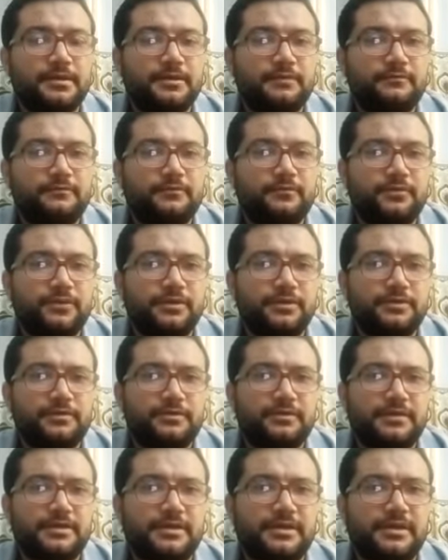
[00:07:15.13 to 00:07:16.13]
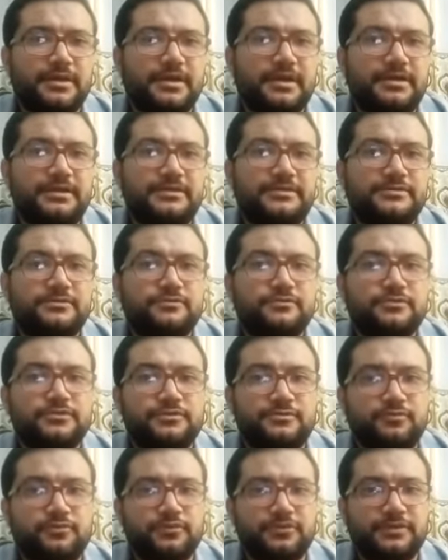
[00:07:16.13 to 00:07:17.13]
fluid and he's not
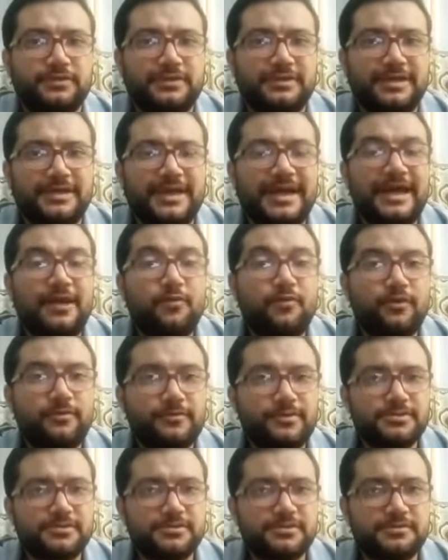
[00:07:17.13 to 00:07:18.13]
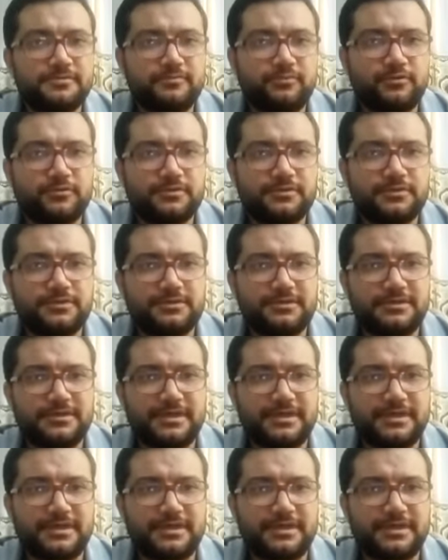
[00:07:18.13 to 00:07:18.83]
responding, how we measure response?